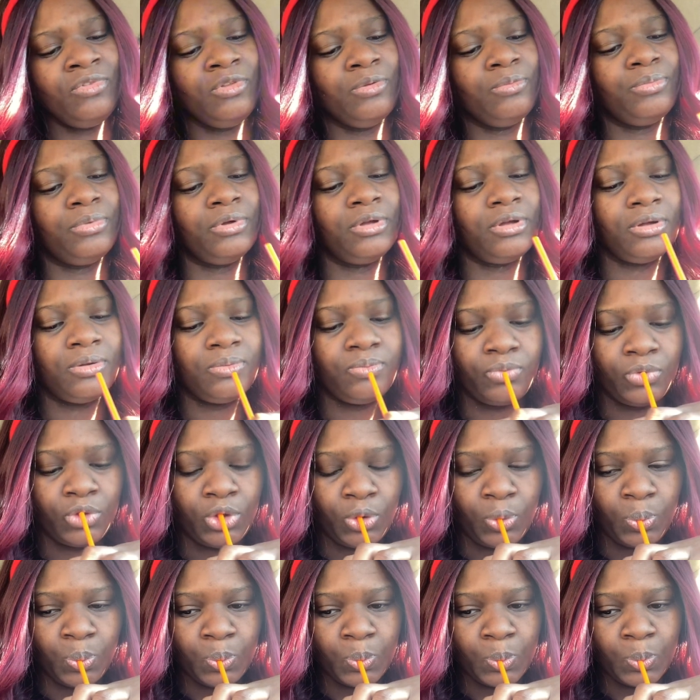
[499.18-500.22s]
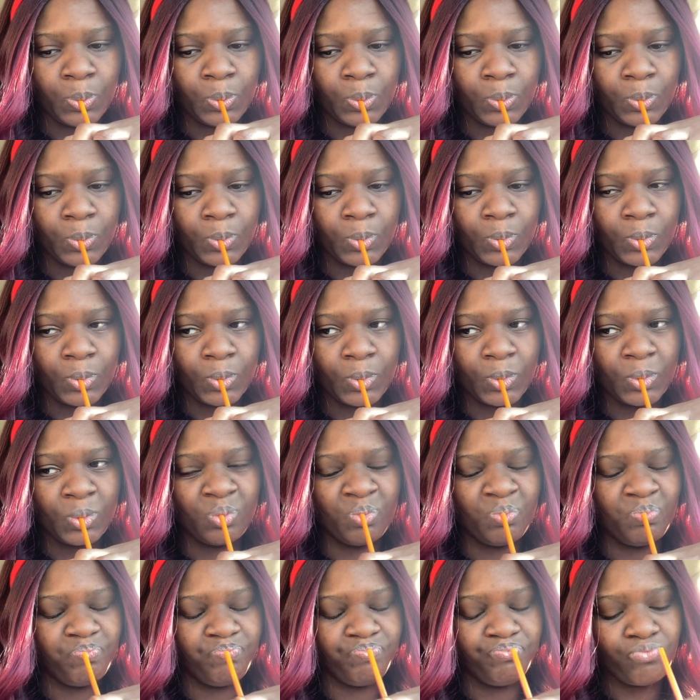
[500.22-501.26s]
But, mm,
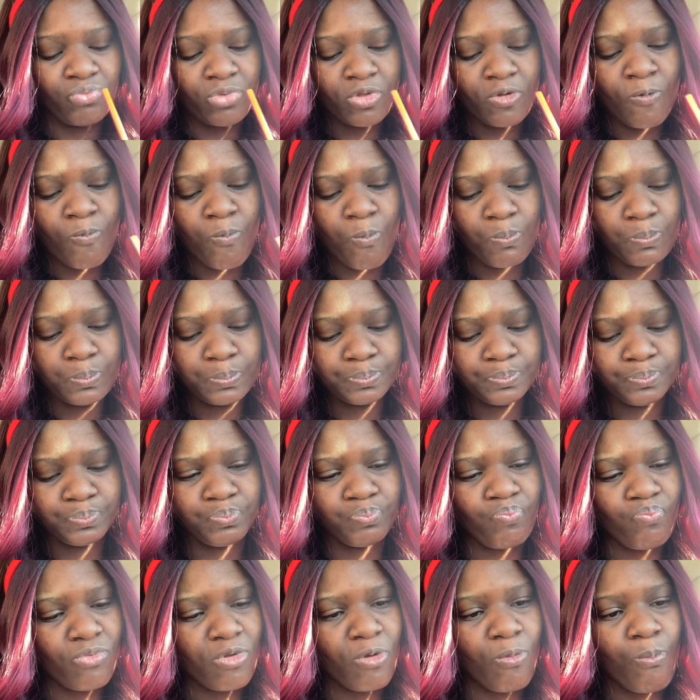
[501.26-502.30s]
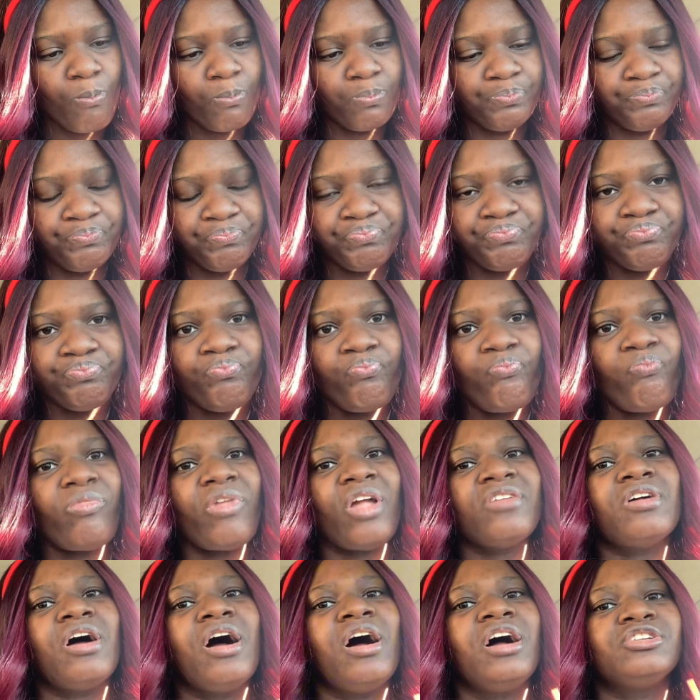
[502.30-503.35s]
mm.
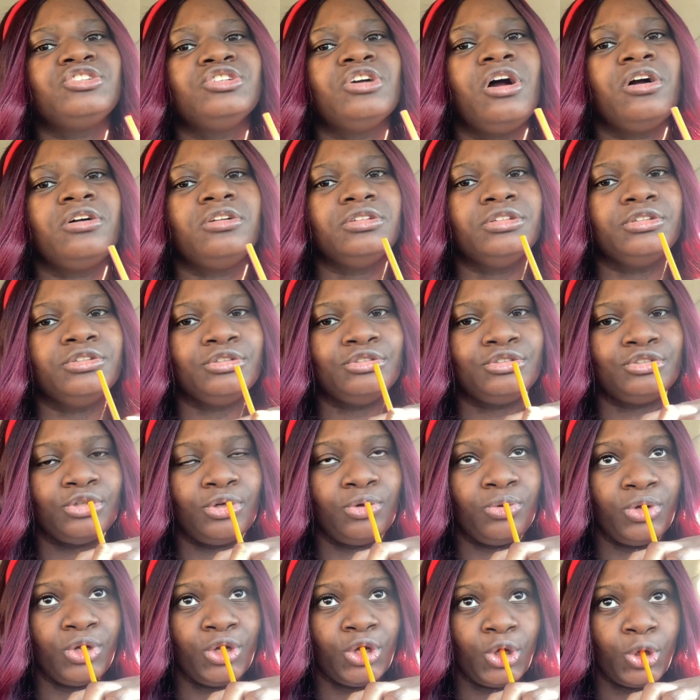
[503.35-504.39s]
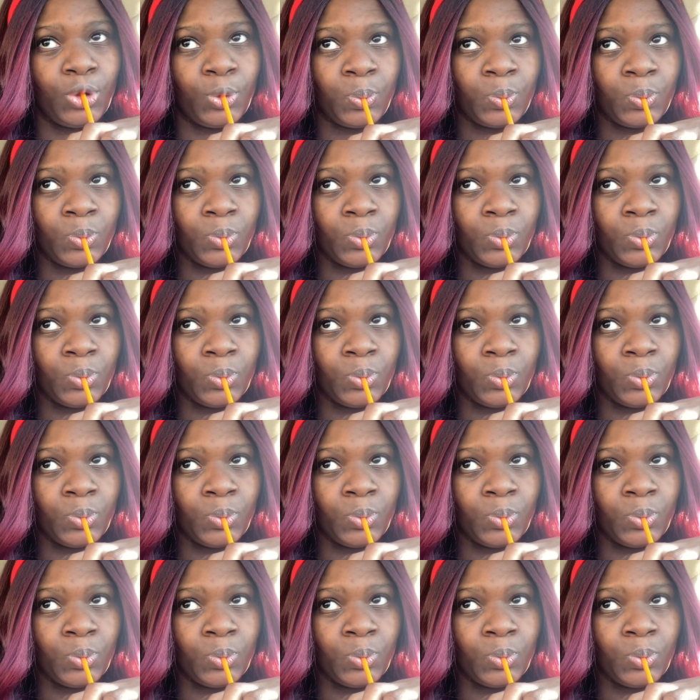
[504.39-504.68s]
the hot chocolate is so good.